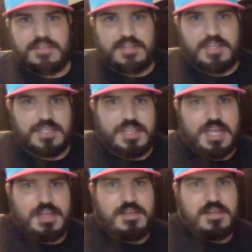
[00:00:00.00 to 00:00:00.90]
Look at
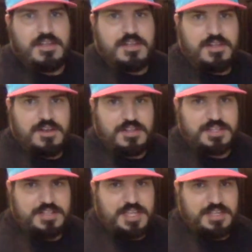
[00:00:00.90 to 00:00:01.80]
that. Look
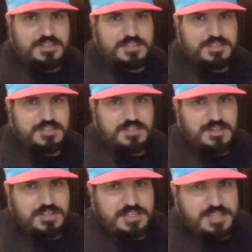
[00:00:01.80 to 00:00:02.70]
at that.
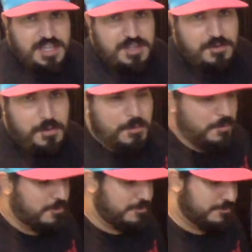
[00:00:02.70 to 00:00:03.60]
Look at that. Oh.